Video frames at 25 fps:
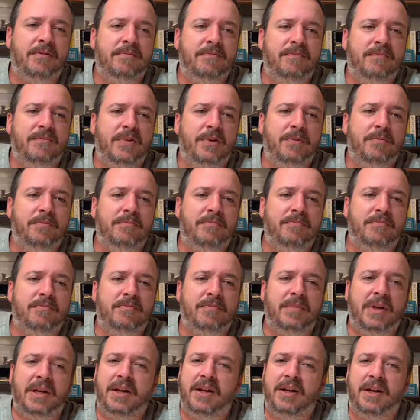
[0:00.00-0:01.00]
From
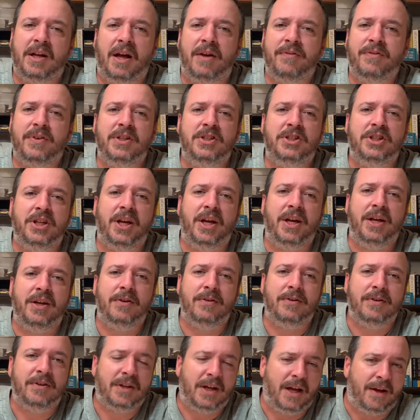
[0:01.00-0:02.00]
a coffee chain
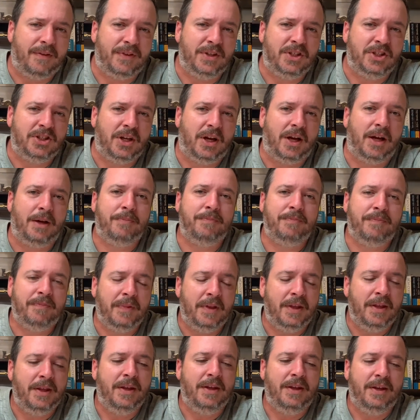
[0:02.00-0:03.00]
or a coffee shop.
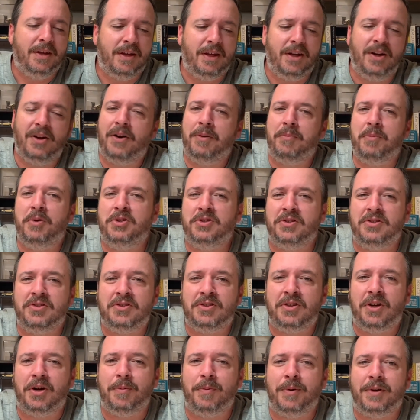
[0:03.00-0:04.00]
I'm using
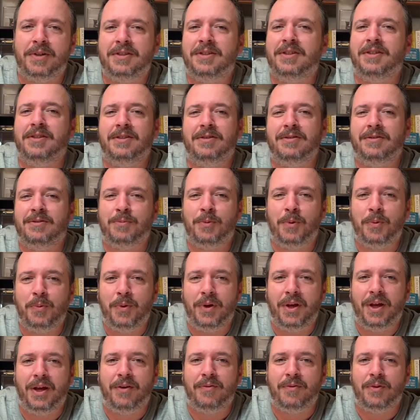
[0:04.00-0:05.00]
Starbucks because that's what we
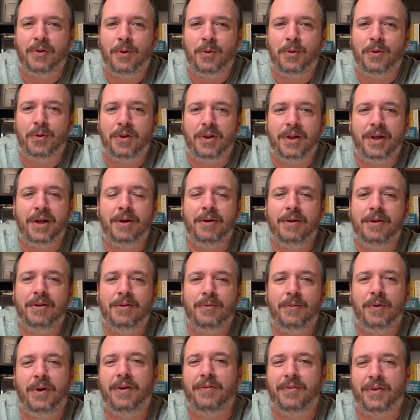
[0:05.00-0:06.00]
have locally.
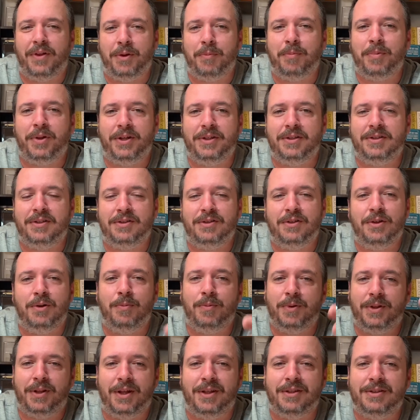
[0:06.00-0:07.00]
We have other places too,
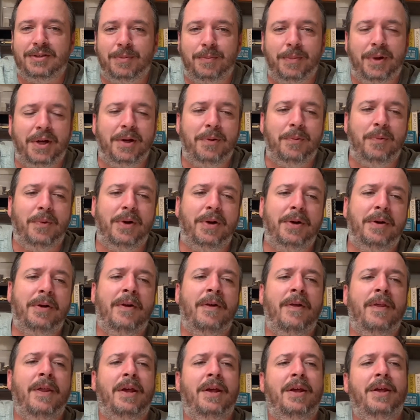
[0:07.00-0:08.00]
but that's the main one.
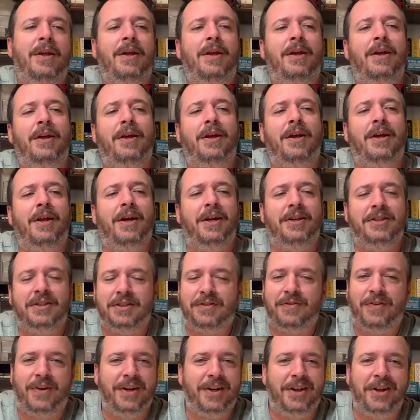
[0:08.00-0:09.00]
And I
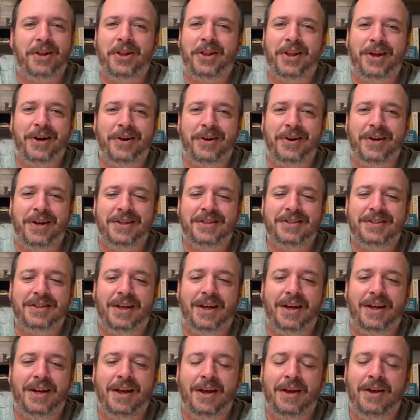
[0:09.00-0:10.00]
just find it hilarious
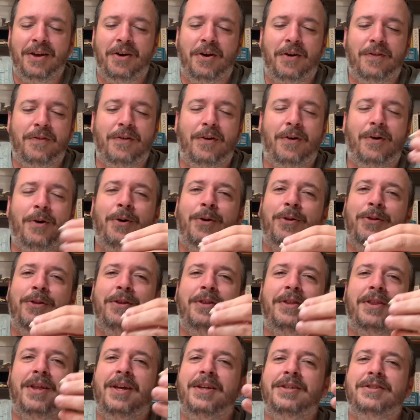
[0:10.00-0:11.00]
that of all the
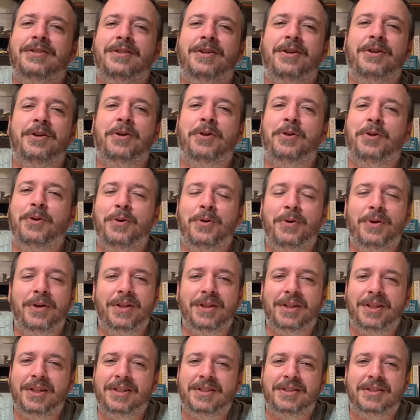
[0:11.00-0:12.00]
things to include in
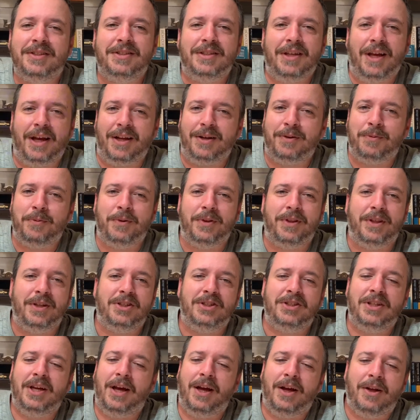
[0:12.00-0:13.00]
this set with a
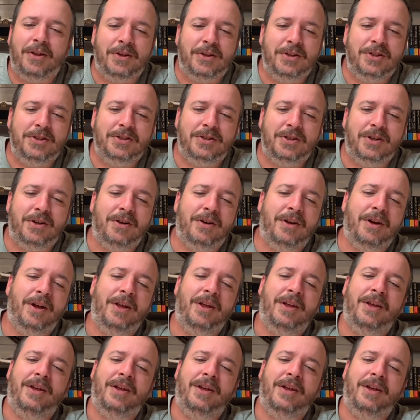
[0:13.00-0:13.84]
Challenger,